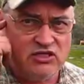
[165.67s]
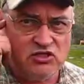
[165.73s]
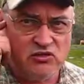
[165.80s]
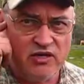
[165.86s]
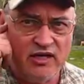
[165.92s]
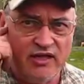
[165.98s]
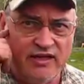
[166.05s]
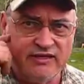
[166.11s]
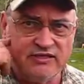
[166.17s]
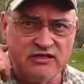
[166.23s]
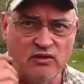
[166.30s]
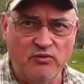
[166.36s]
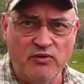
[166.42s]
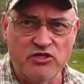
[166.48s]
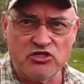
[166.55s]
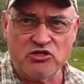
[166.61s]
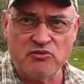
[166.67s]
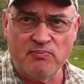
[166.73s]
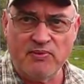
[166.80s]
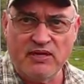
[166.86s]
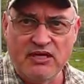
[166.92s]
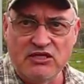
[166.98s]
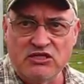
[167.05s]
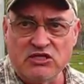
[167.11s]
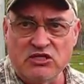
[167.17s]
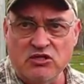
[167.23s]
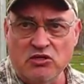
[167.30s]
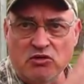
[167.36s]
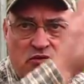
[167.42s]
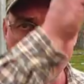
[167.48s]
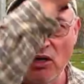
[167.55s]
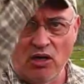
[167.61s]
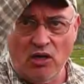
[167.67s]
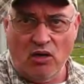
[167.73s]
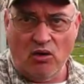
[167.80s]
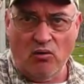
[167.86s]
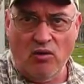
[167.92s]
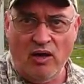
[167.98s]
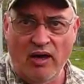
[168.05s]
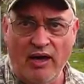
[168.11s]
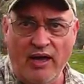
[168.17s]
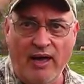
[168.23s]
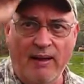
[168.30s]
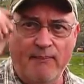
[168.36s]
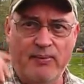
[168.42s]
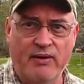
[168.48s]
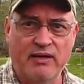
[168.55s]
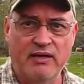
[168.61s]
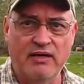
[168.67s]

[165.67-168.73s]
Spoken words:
trellis on which the beans can grow up.